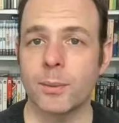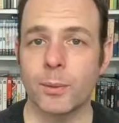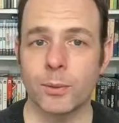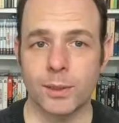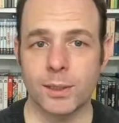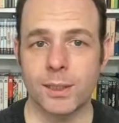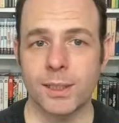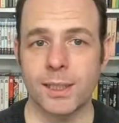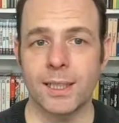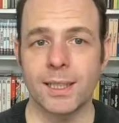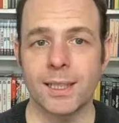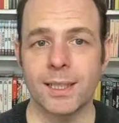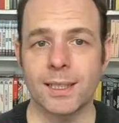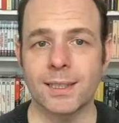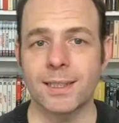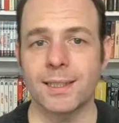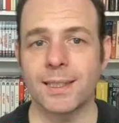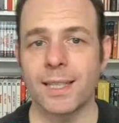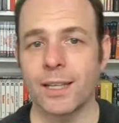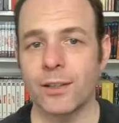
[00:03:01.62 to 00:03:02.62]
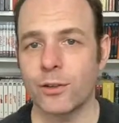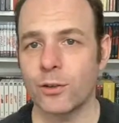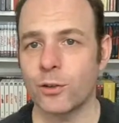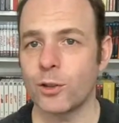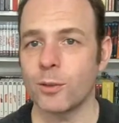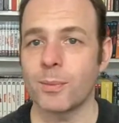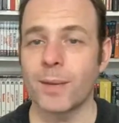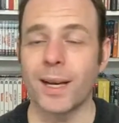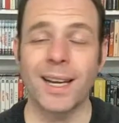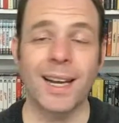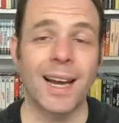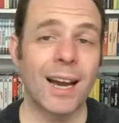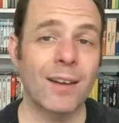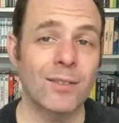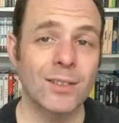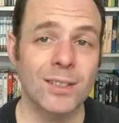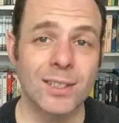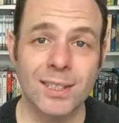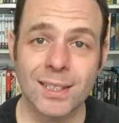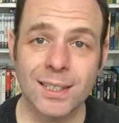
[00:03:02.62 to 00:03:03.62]
about seeing is Death Dream. I
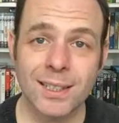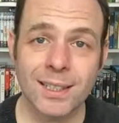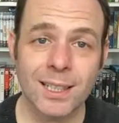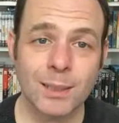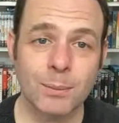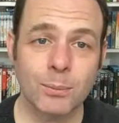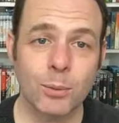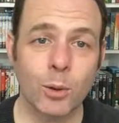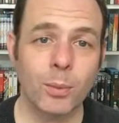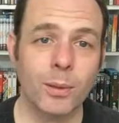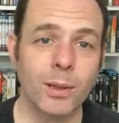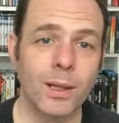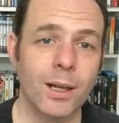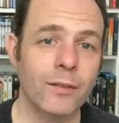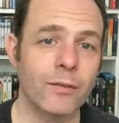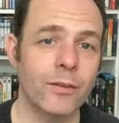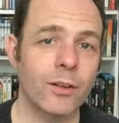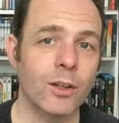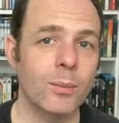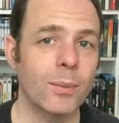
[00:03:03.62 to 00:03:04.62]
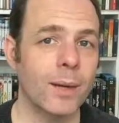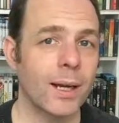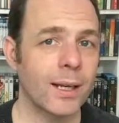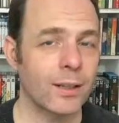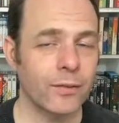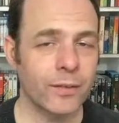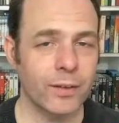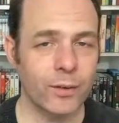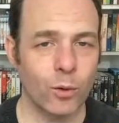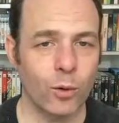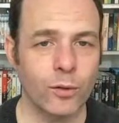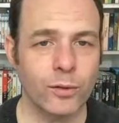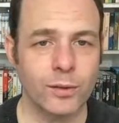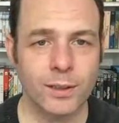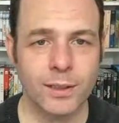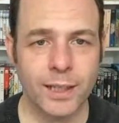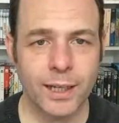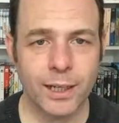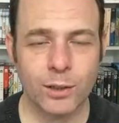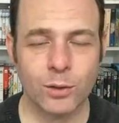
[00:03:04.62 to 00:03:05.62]
haven't seen this Bob Clark film. I have
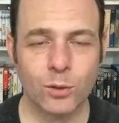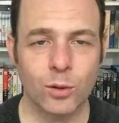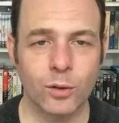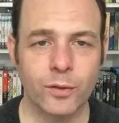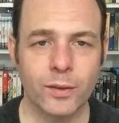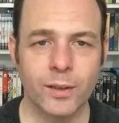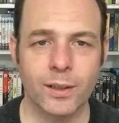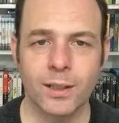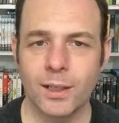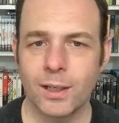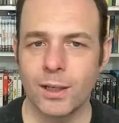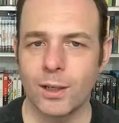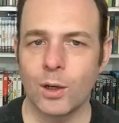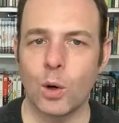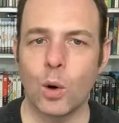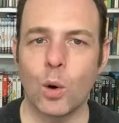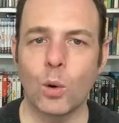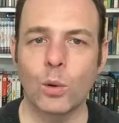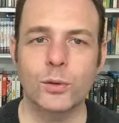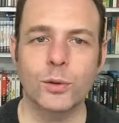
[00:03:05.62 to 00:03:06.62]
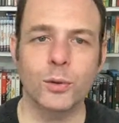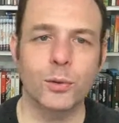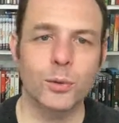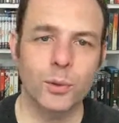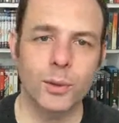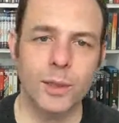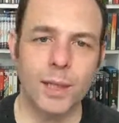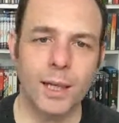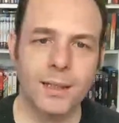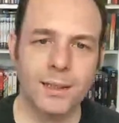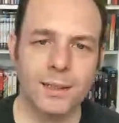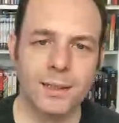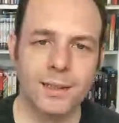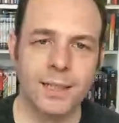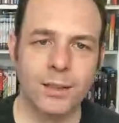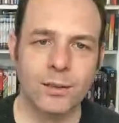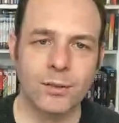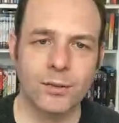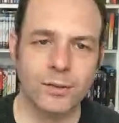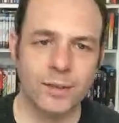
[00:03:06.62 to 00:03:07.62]
often heard of it, also known as
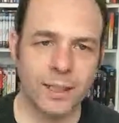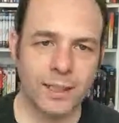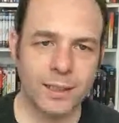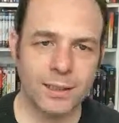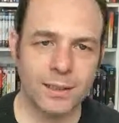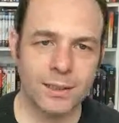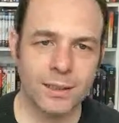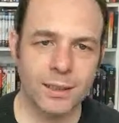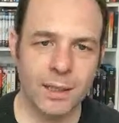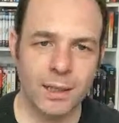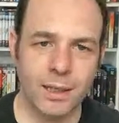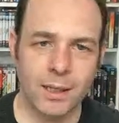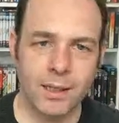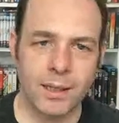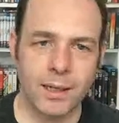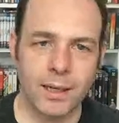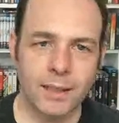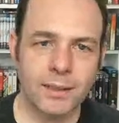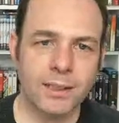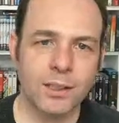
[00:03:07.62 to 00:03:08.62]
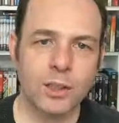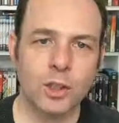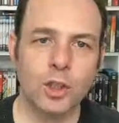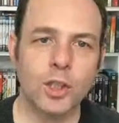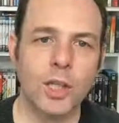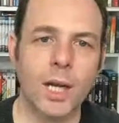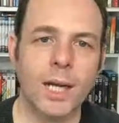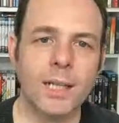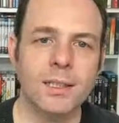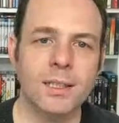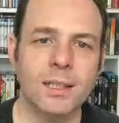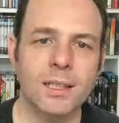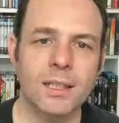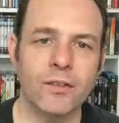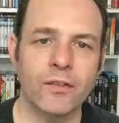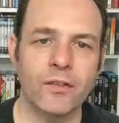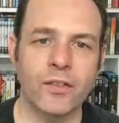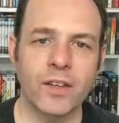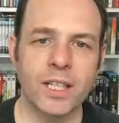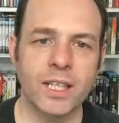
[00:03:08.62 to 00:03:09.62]
Dead of Night. In this
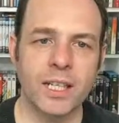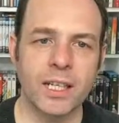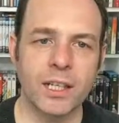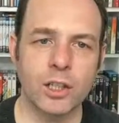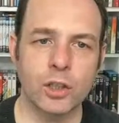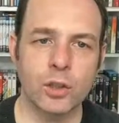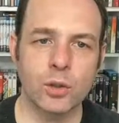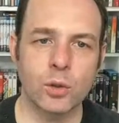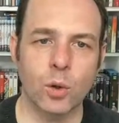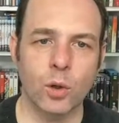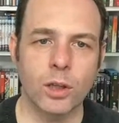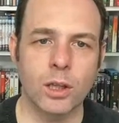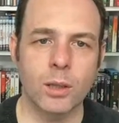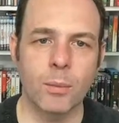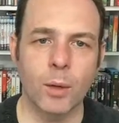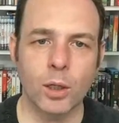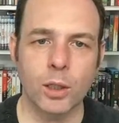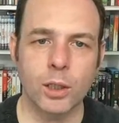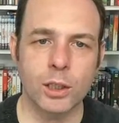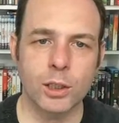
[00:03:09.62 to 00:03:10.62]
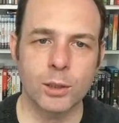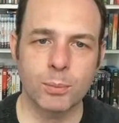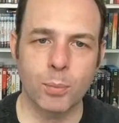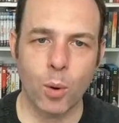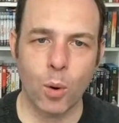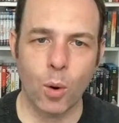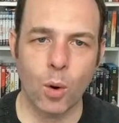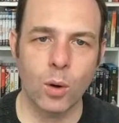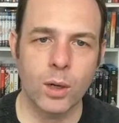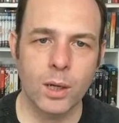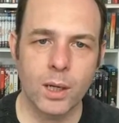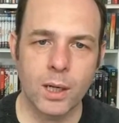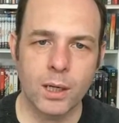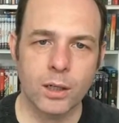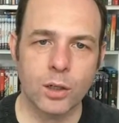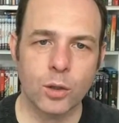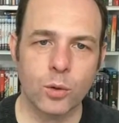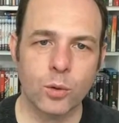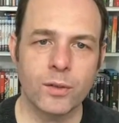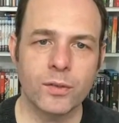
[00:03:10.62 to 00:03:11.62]
shattering variation on The Monkey's Paw,
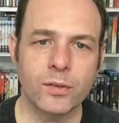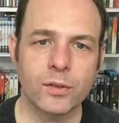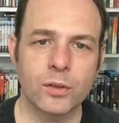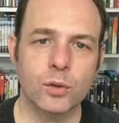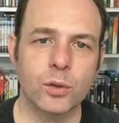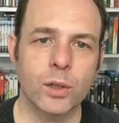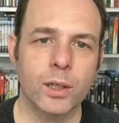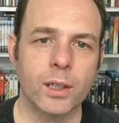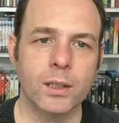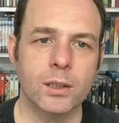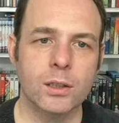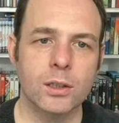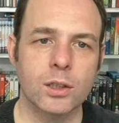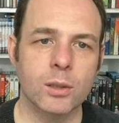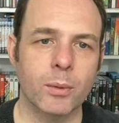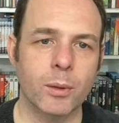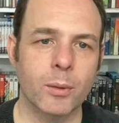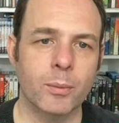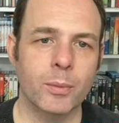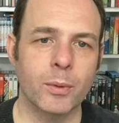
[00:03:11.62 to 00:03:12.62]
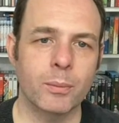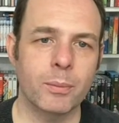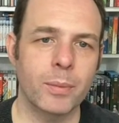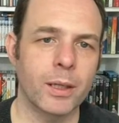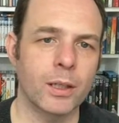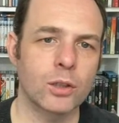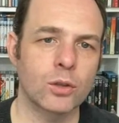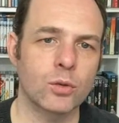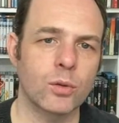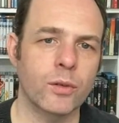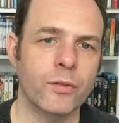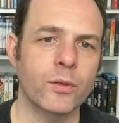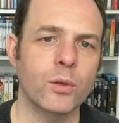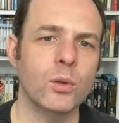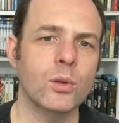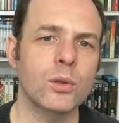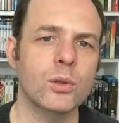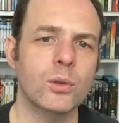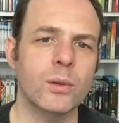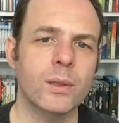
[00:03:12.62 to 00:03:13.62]
grief-stricken suburban parents
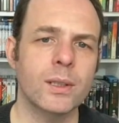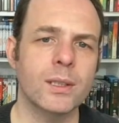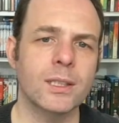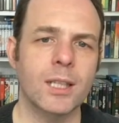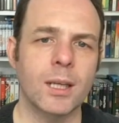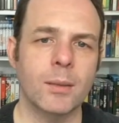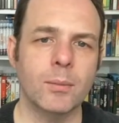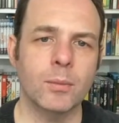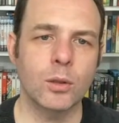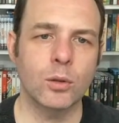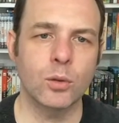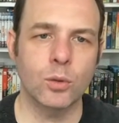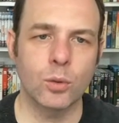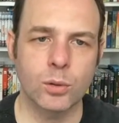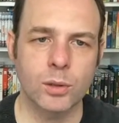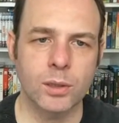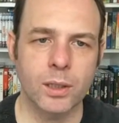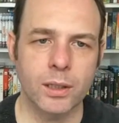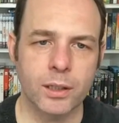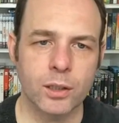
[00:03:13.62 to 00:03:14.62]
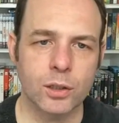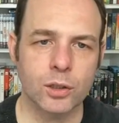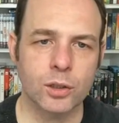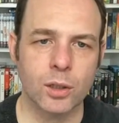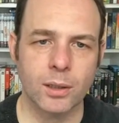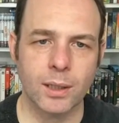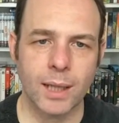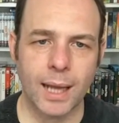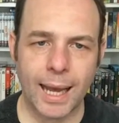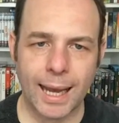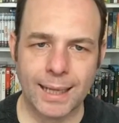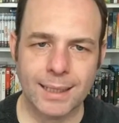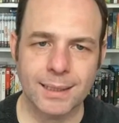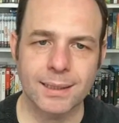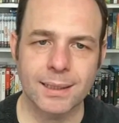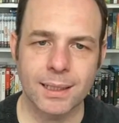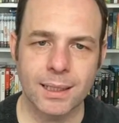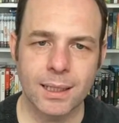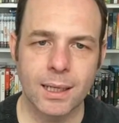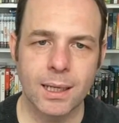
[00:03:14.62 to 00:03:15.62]
refuse to accept the news that their son
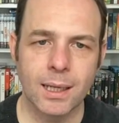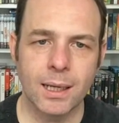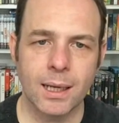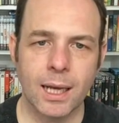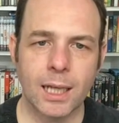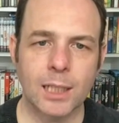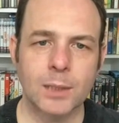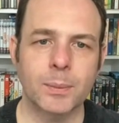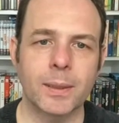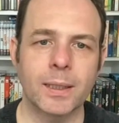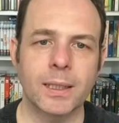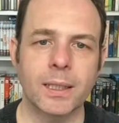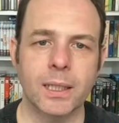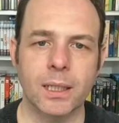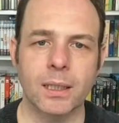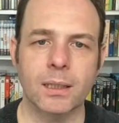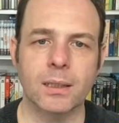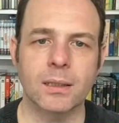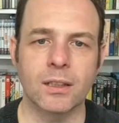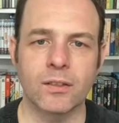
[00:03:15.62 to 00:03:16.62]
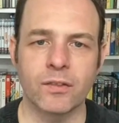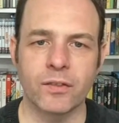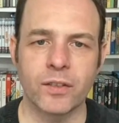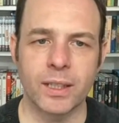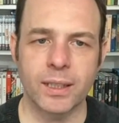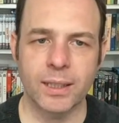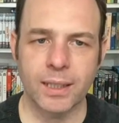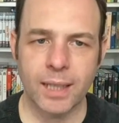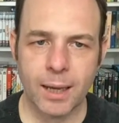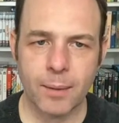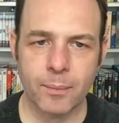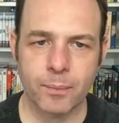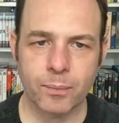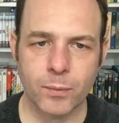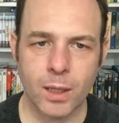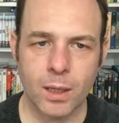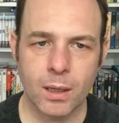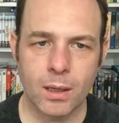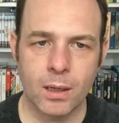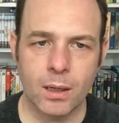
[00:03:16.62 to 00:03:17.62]
Andy has been killed in Vietnam.
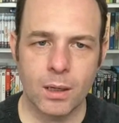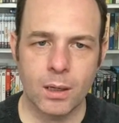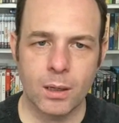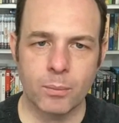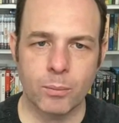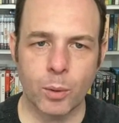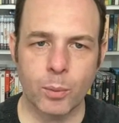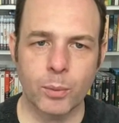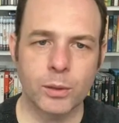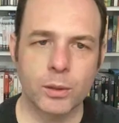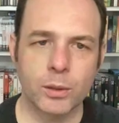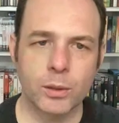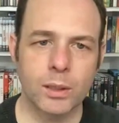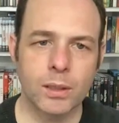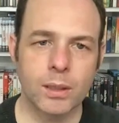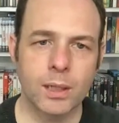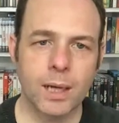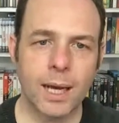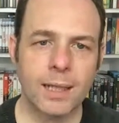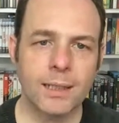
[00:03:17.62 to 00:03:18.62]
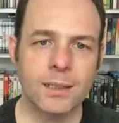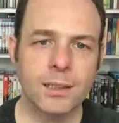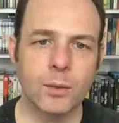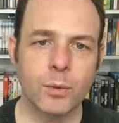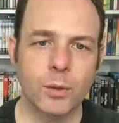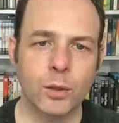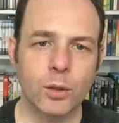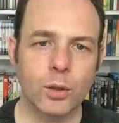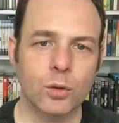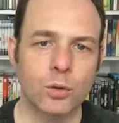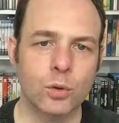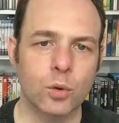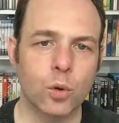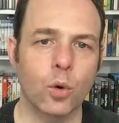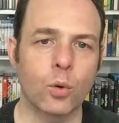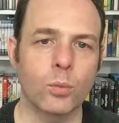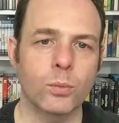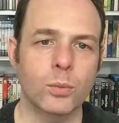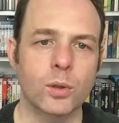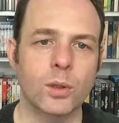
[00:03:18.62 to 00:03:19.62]
But when Andy returns
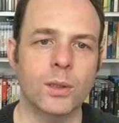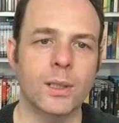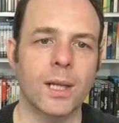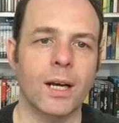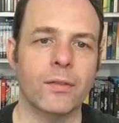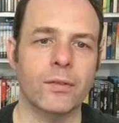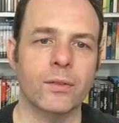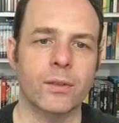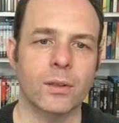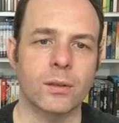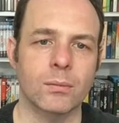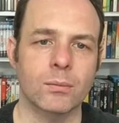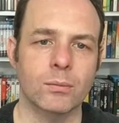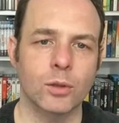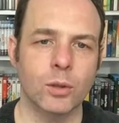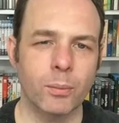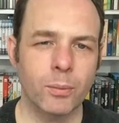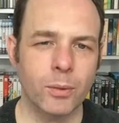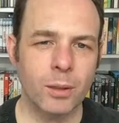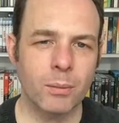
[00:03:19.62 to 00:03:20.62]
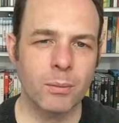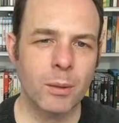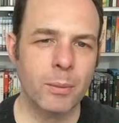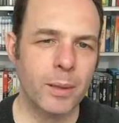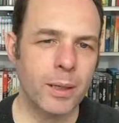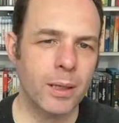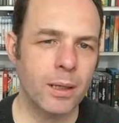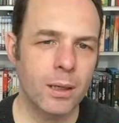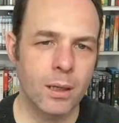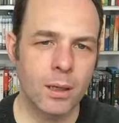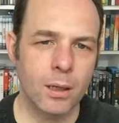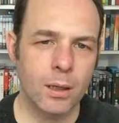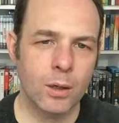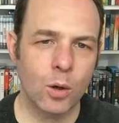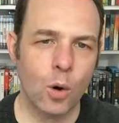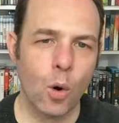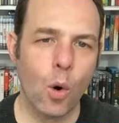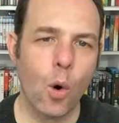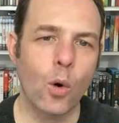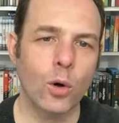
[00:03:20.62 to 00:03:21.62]
home soon after, something may be
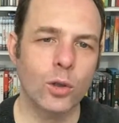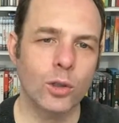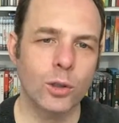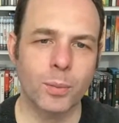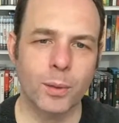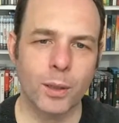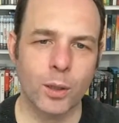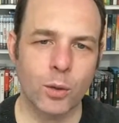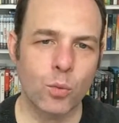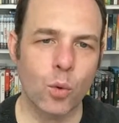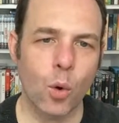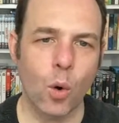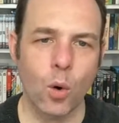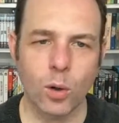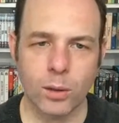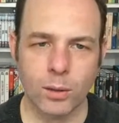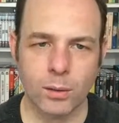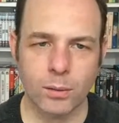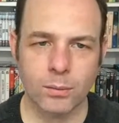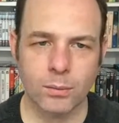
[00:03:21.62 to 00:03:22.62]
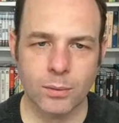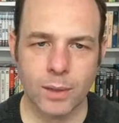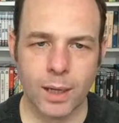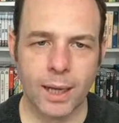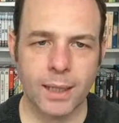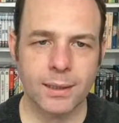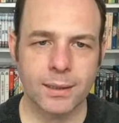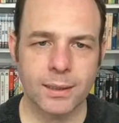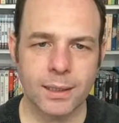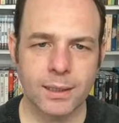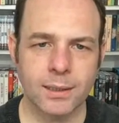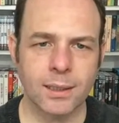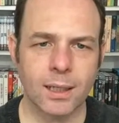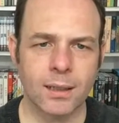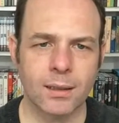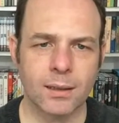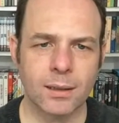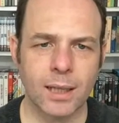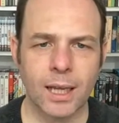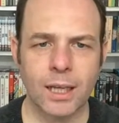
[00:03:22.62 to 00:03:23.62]
horribly wrong. Andy is
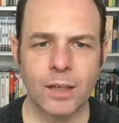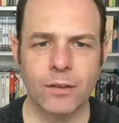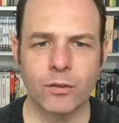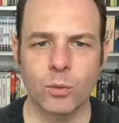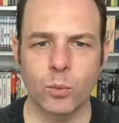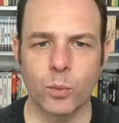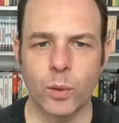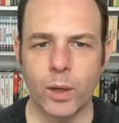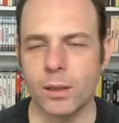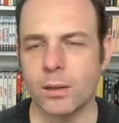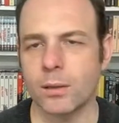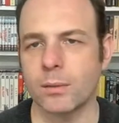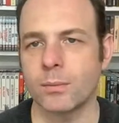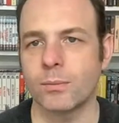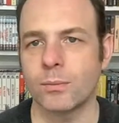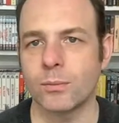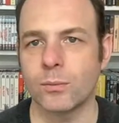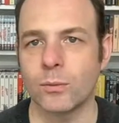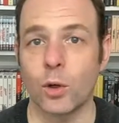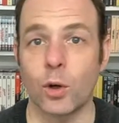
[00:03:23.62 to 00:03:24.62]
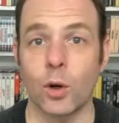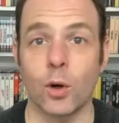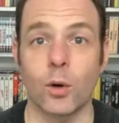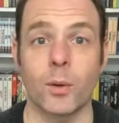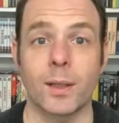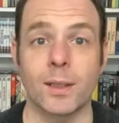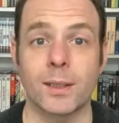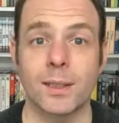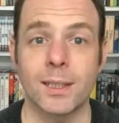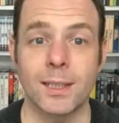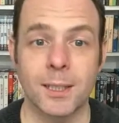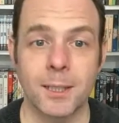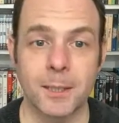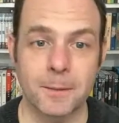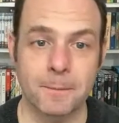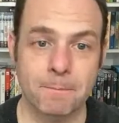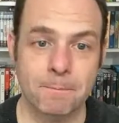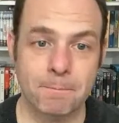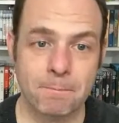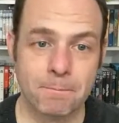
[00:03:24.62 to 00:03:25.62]
alive and well, or is
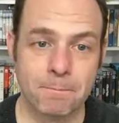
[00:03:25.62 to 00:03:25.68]
he?